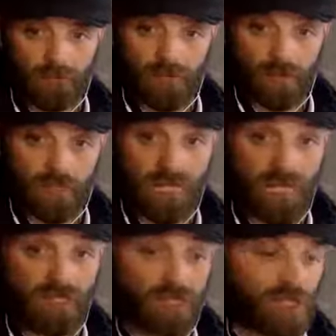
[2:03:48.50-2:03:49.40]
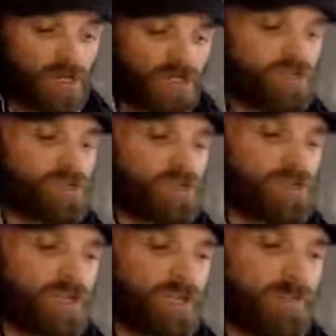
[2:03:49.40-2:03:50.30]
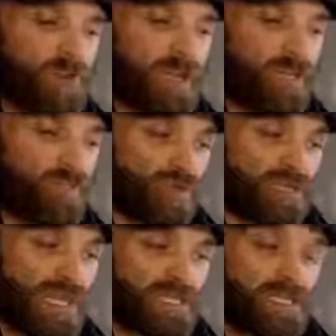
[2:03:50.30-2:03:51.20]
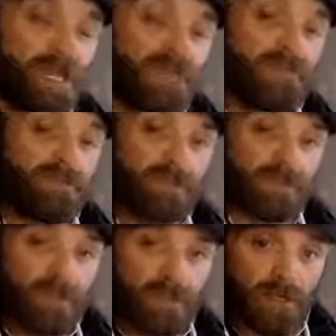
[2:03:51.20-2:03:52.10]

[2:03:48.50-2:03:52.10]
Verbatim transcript: to engage in constitutionally protected activities.